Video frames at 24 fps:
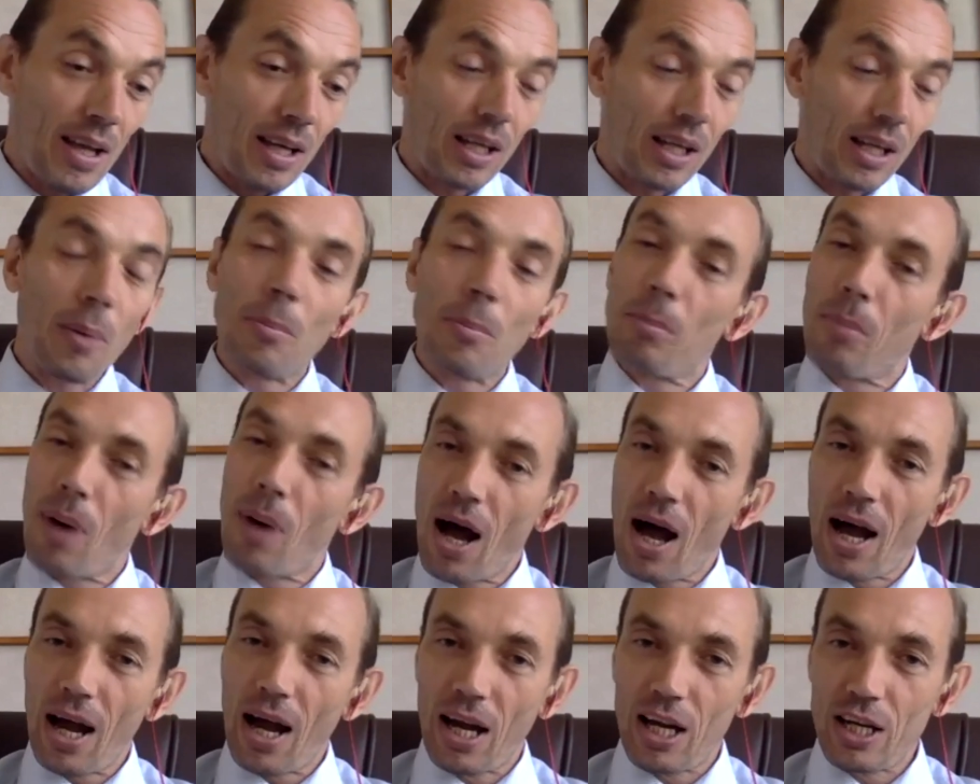
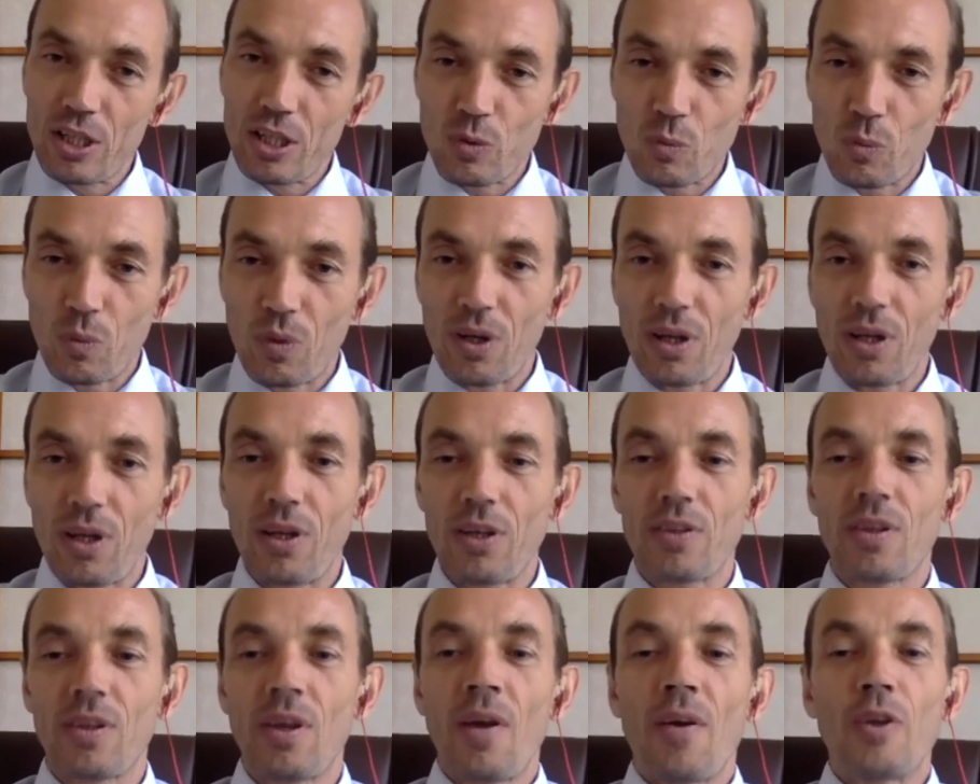combined
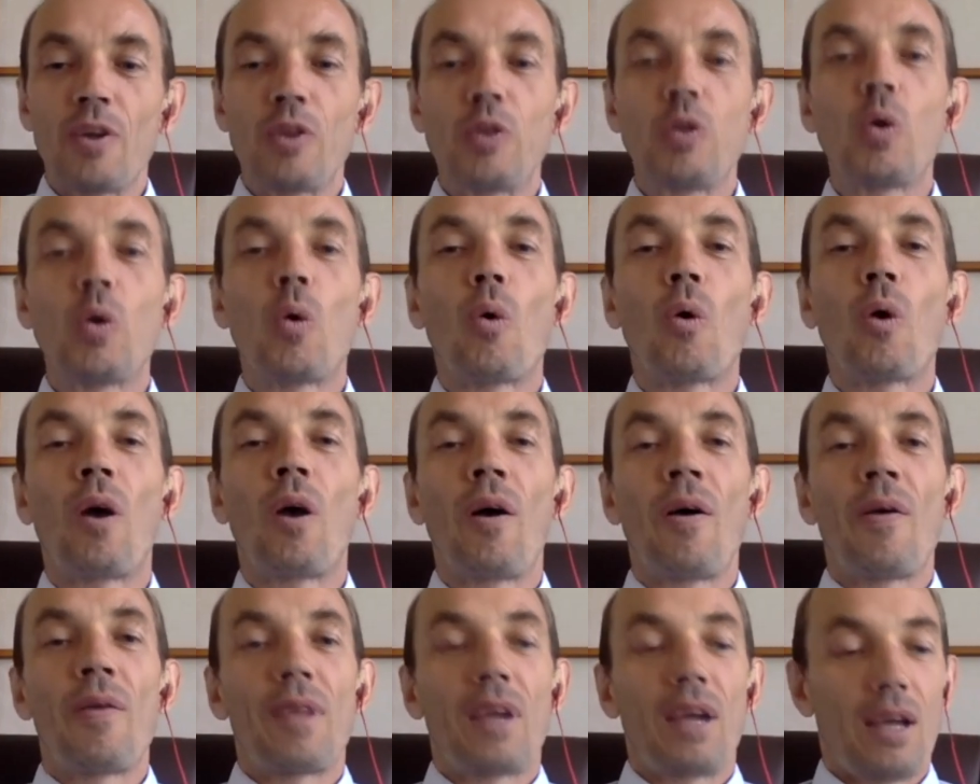with your
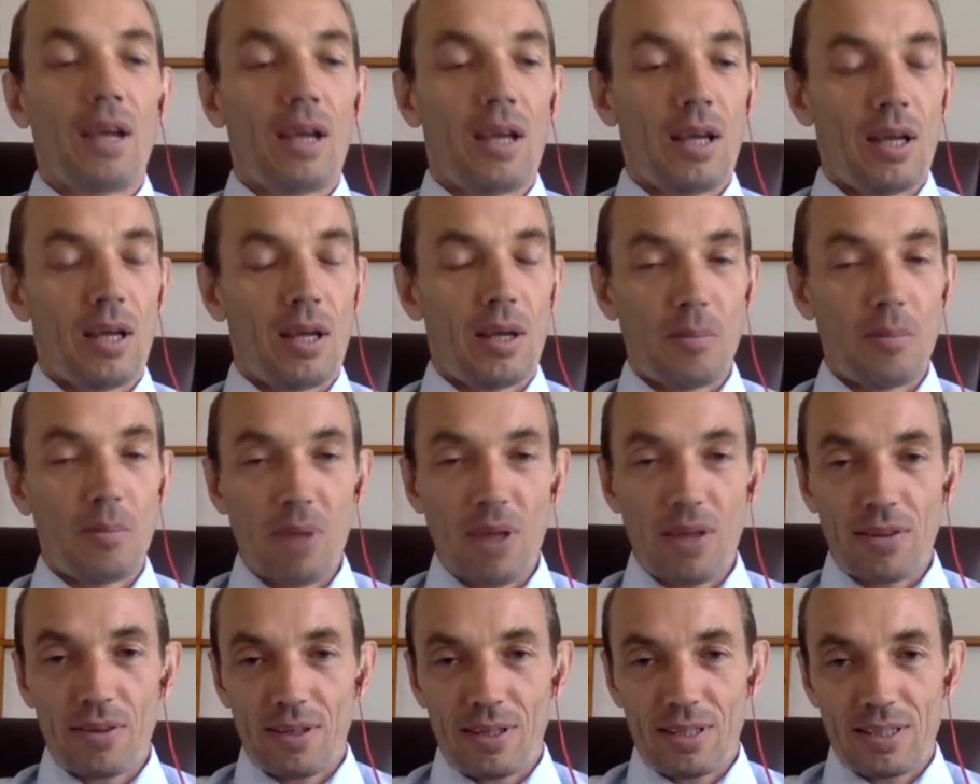
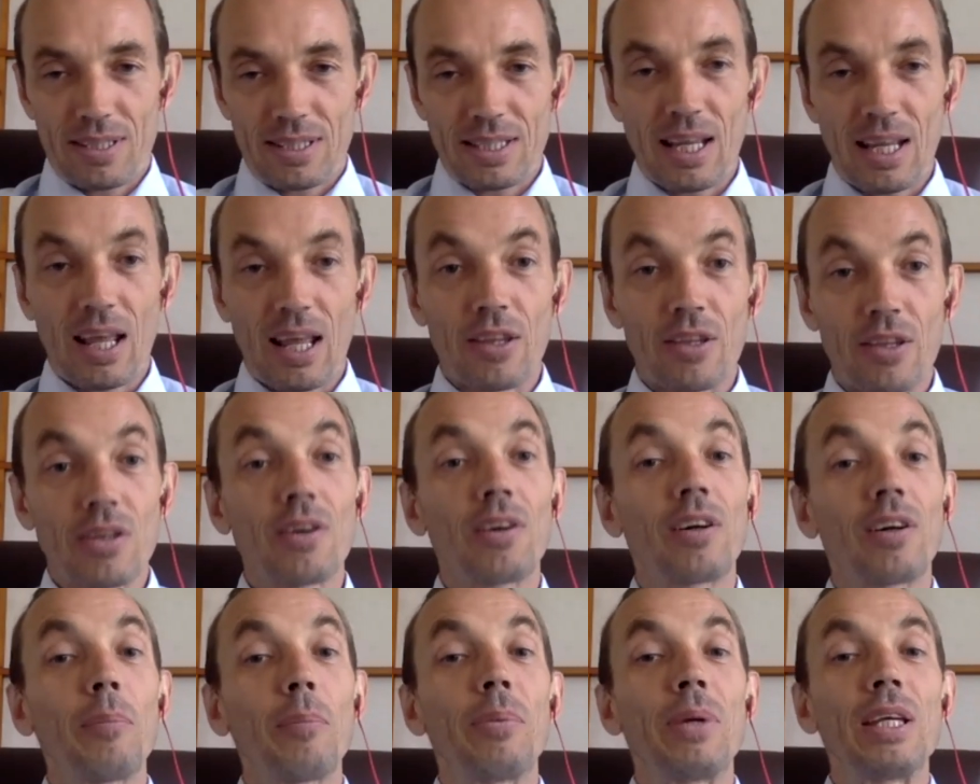methods and
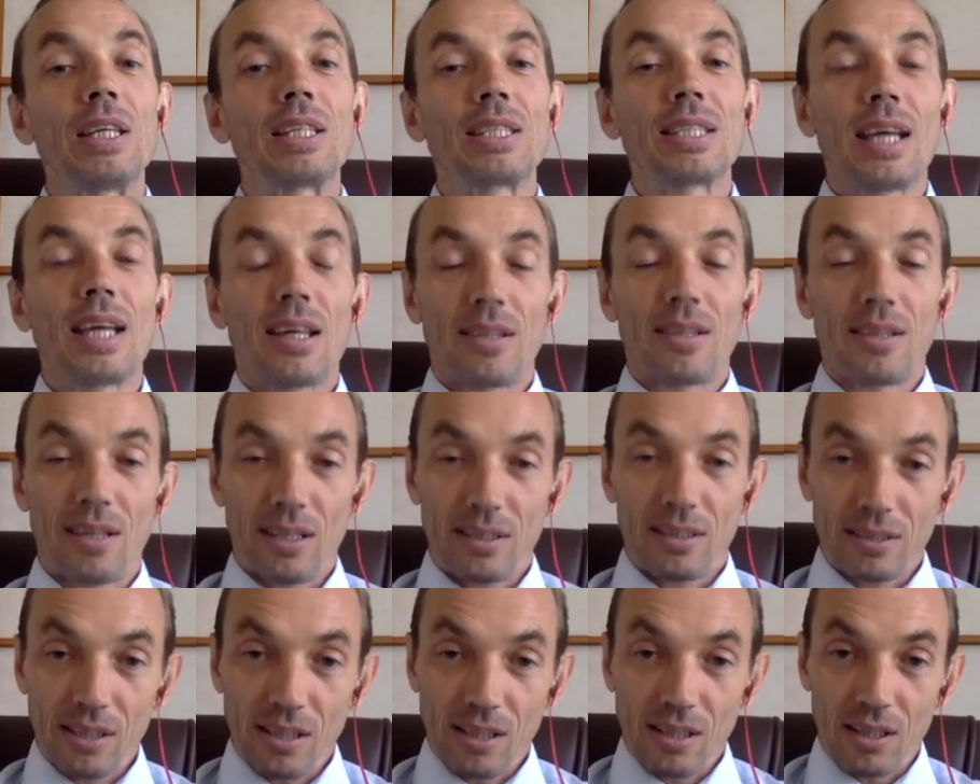therapies
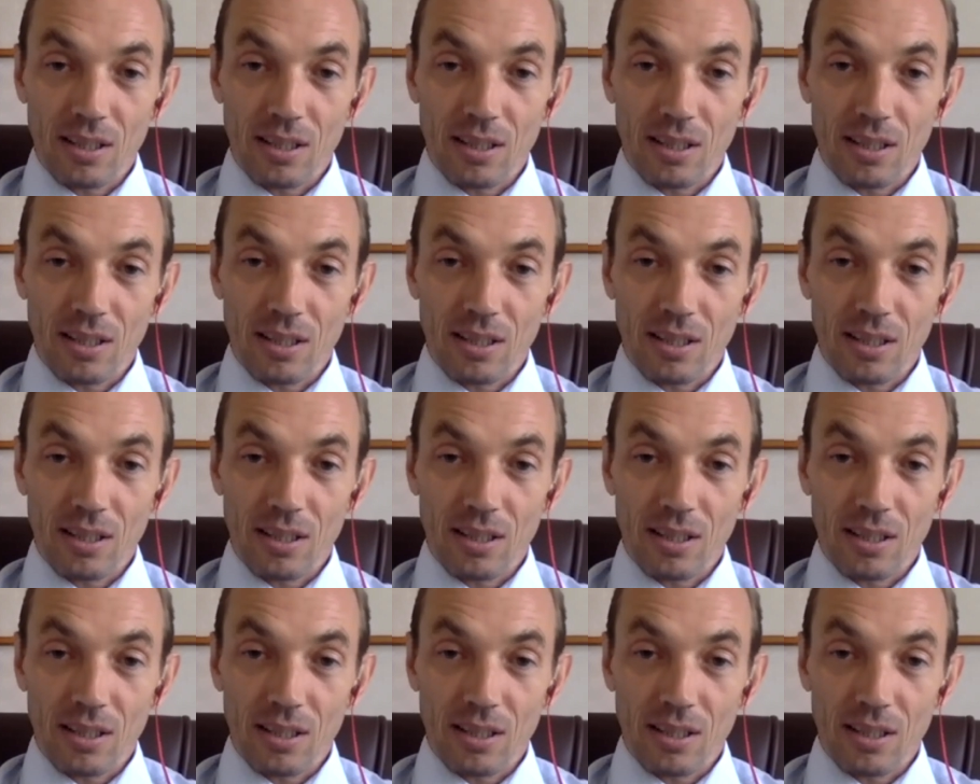that